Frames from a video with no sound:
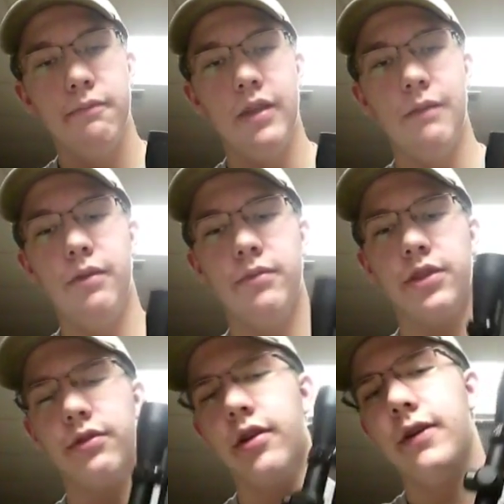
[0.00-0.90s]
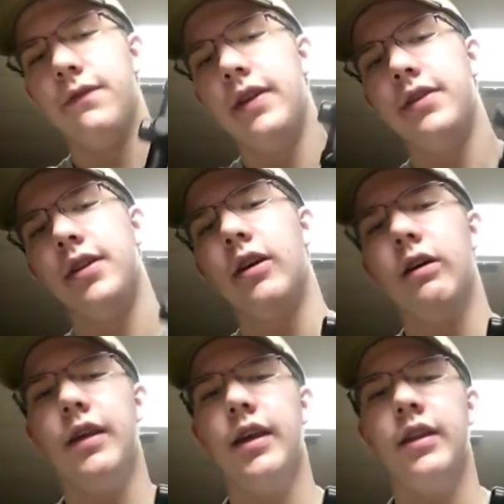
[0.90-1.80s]
But I've been with the 350 and
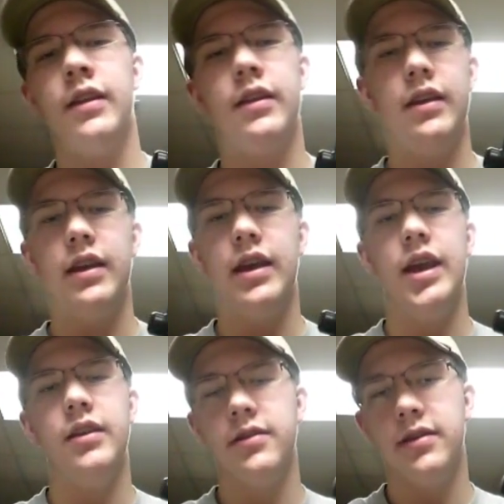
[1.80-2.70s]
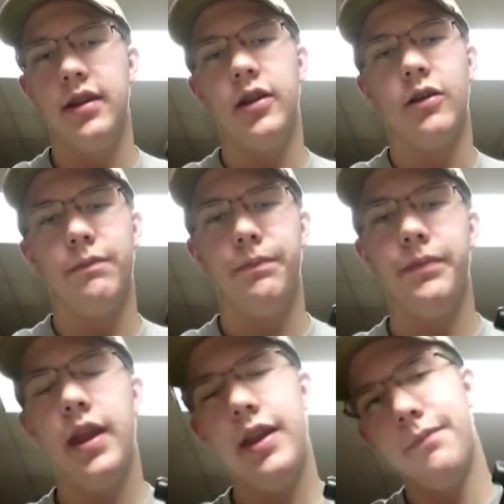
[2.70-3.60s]
all that. I just, you know,
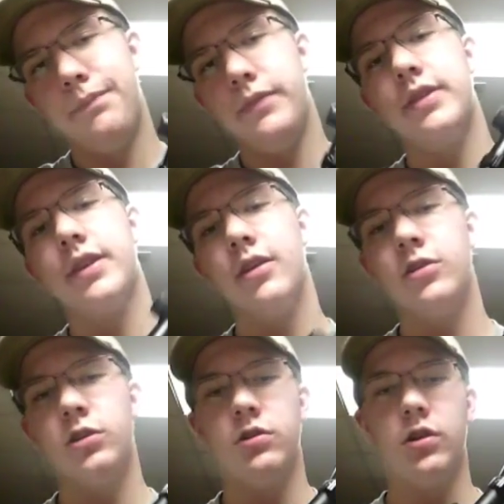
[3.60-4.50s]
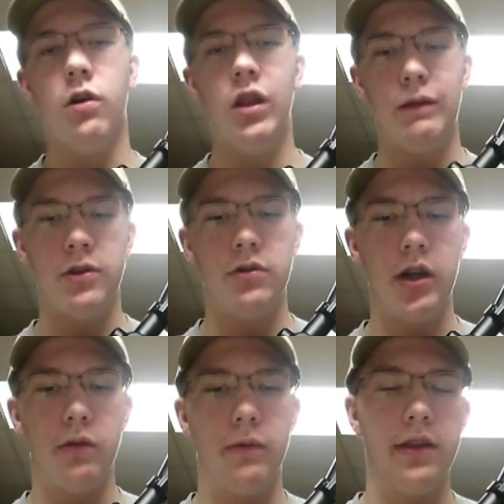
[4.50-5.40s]
this gun shoots a whole lot more
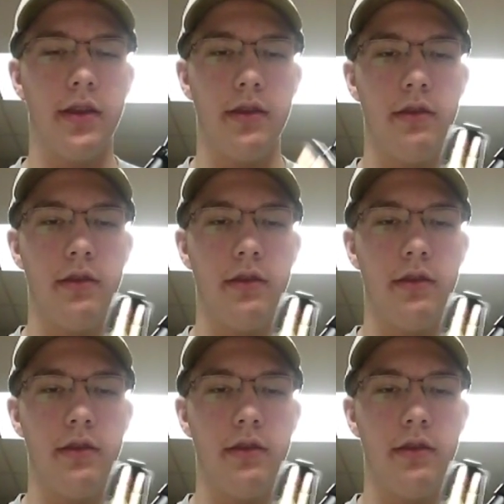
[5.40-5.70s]
straighter with,